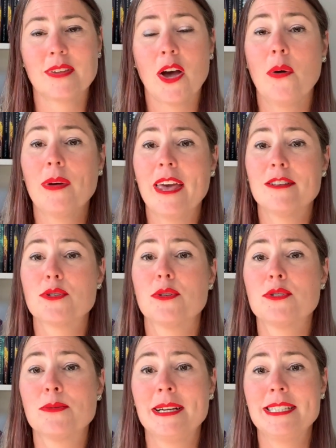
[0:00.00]
Okay, so
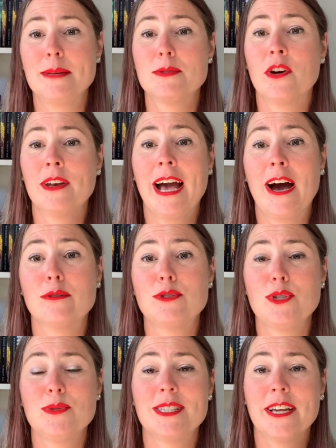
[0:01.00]
those are my tips on how
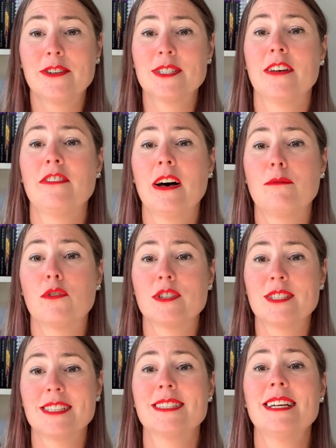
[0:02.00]
to set yourself up for
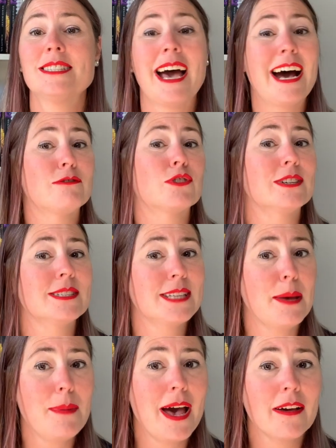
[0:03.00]
success after a
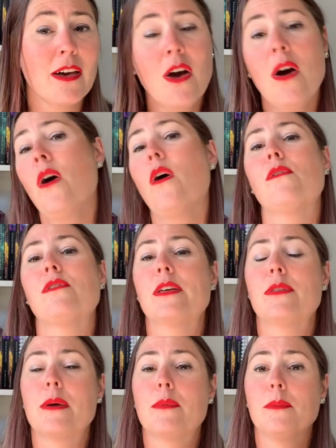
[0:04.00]
setback. Hopefully
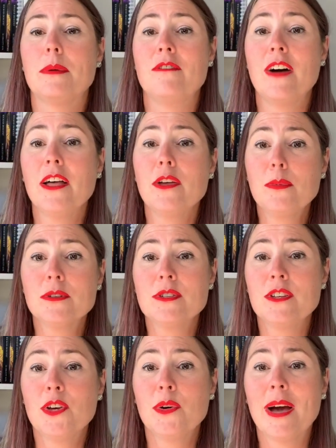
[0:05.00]
they will be valuable to
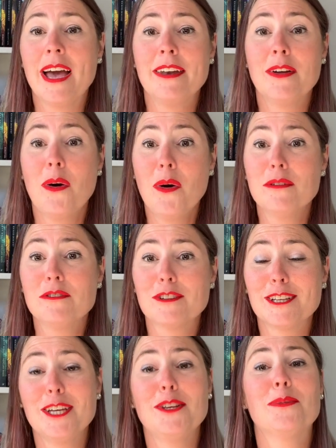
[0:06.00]
you, and
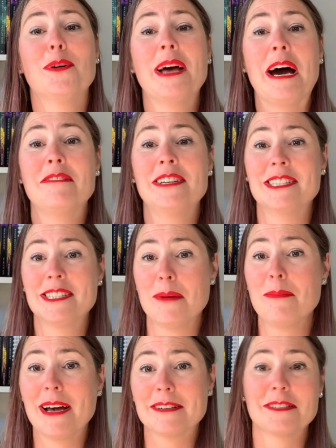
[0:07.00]
hopefully you won't have any
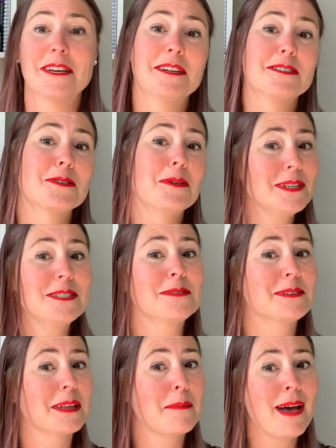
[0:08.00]
setbacks that is going to
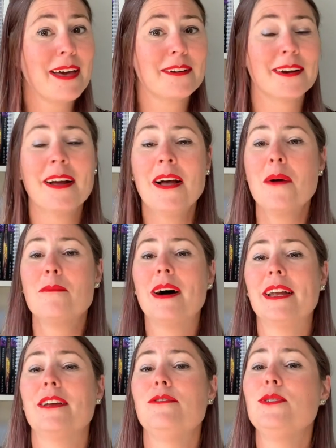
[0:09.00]
really matter.
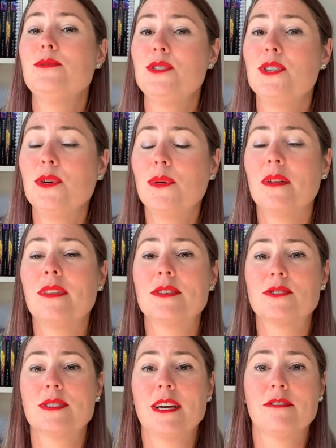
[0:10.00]
But if you do, these
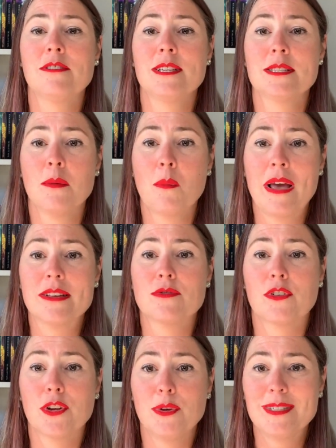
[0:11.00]
are definitely some ways for
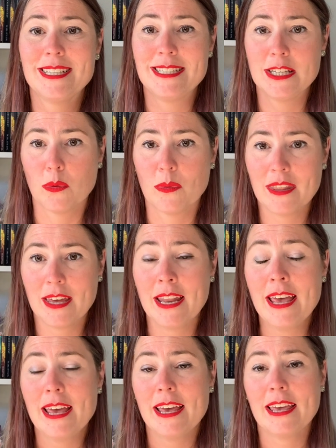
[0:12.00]
you to deal with it.
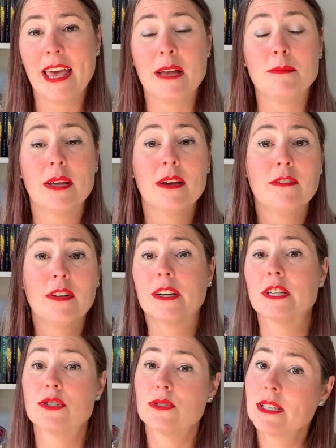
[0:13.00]
It can be a very
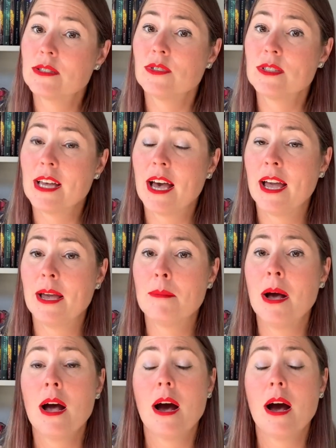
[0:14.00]
stressful time,